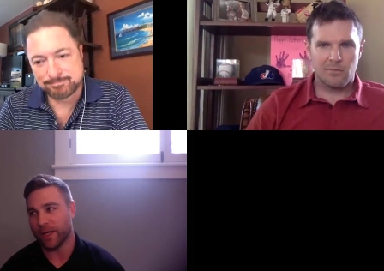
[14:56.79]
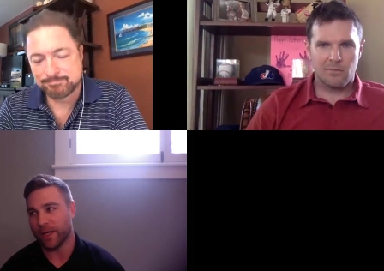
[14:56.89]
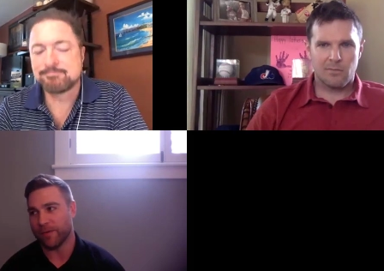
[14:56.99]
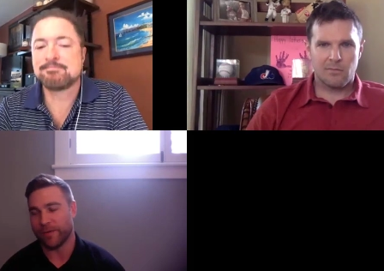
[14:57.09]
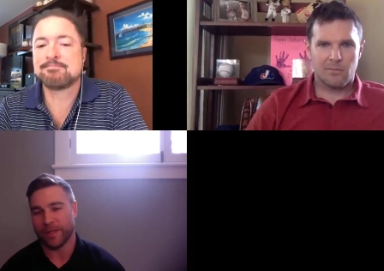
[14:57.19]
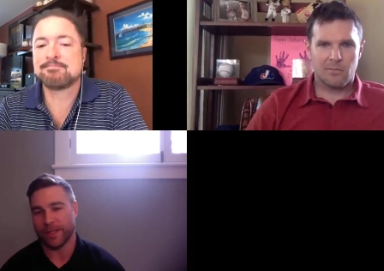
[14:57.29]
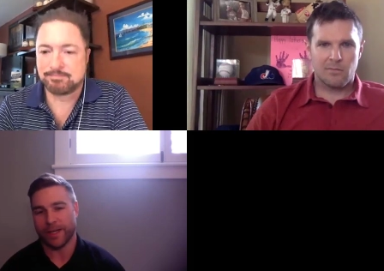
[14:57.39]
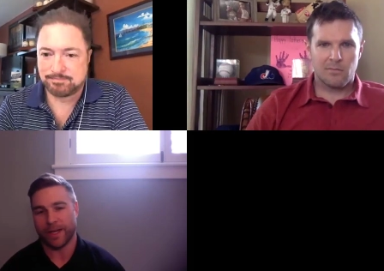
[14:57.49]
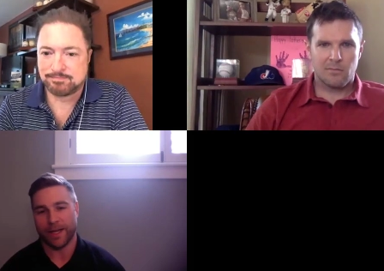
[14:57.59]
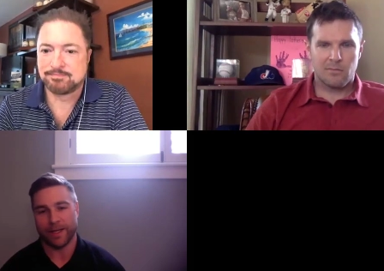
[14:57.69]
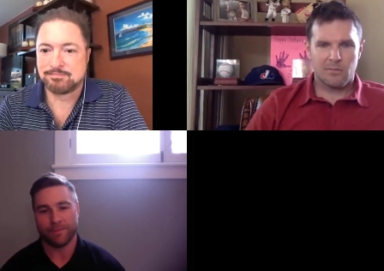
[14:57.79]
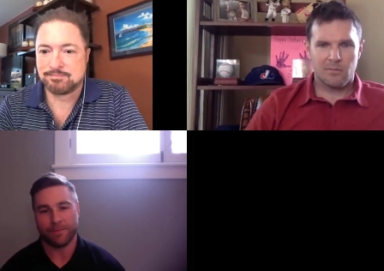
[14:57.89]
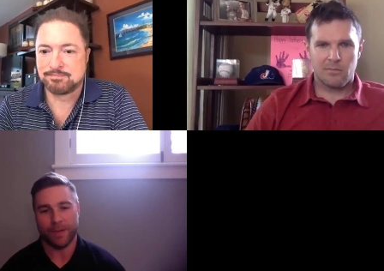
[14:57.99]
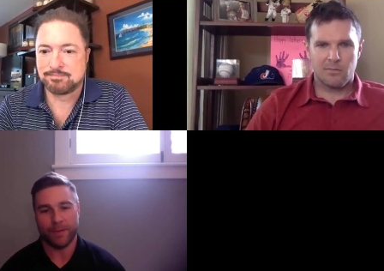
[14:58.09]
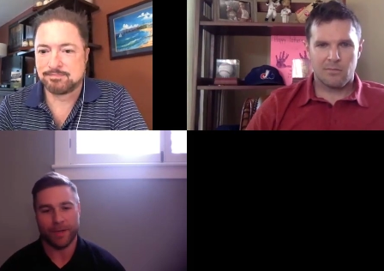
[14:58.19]
Speaker 1: And I feel like
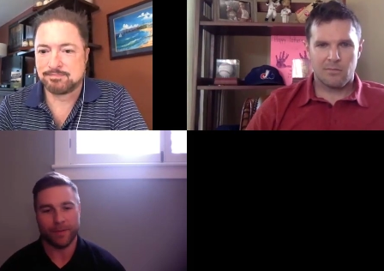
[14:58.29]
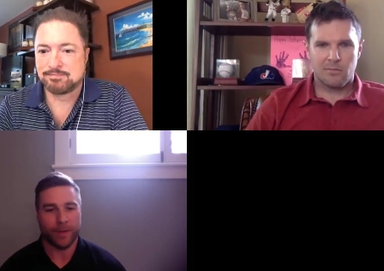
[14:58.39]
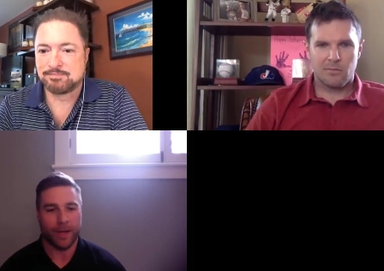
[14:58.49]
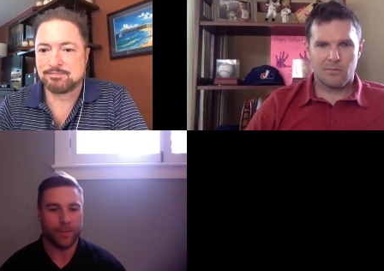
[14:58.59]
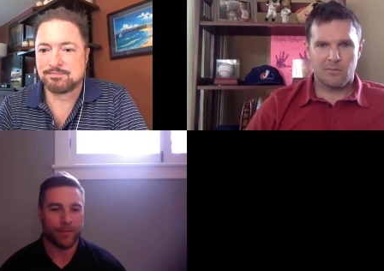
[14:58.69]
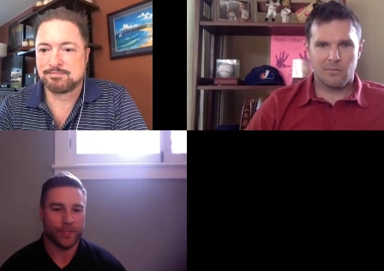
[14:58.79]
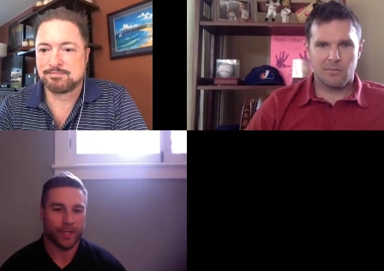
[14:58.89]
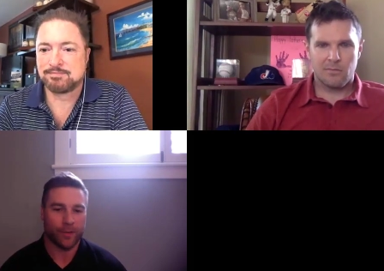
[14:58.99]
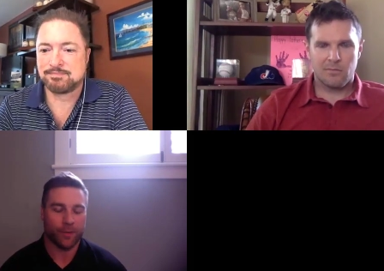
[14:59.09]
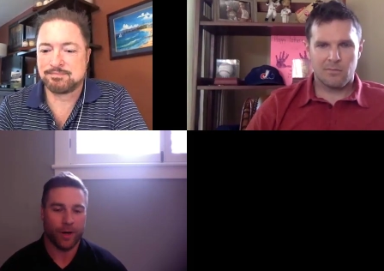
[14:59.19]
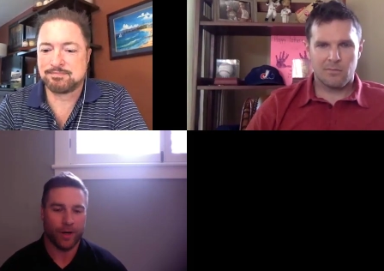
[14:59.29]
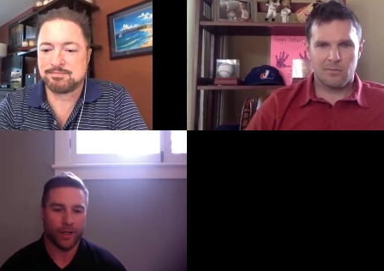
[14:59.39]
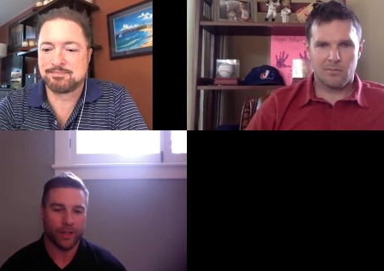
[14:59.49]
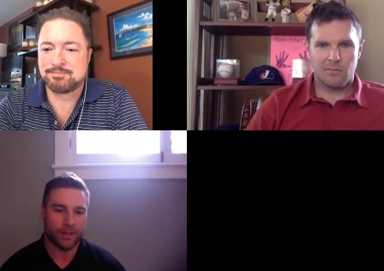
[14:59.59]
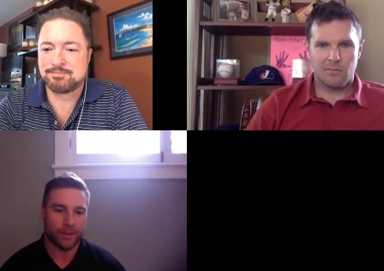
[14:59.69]
I'm a fish out of
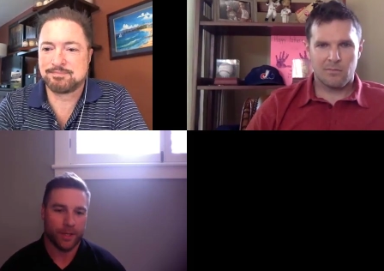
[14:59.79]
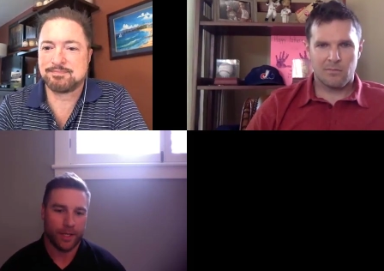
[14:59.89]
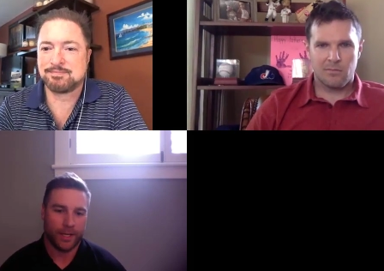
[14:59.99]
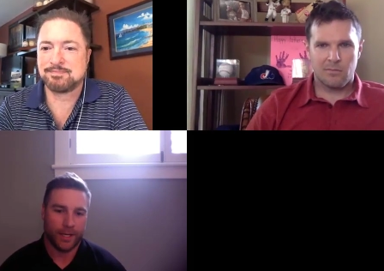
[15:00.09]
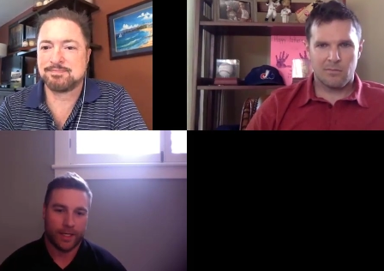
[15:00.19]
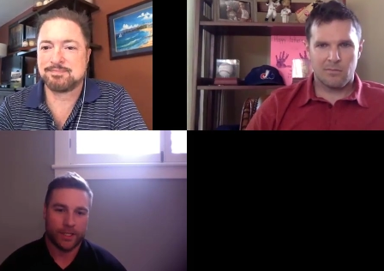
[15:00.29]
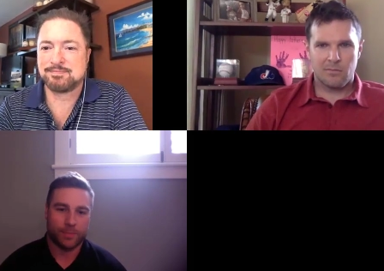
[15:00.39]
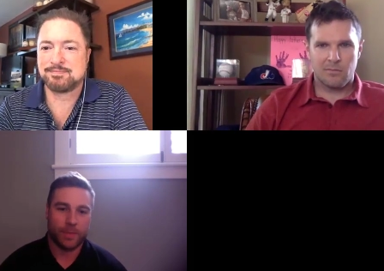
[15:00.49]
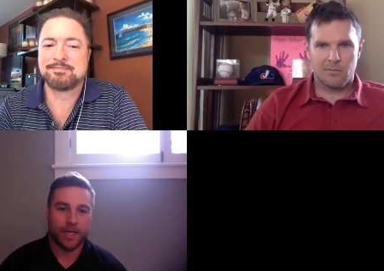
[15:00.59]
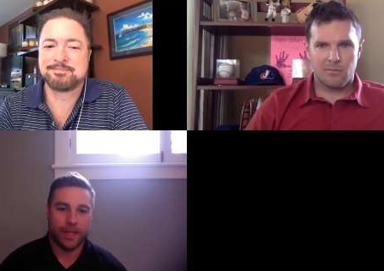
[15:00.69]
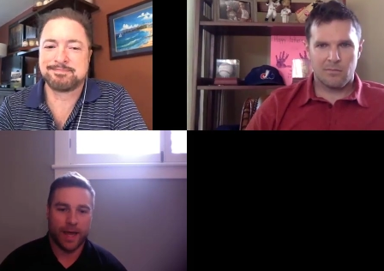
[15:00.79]
water. So just being in that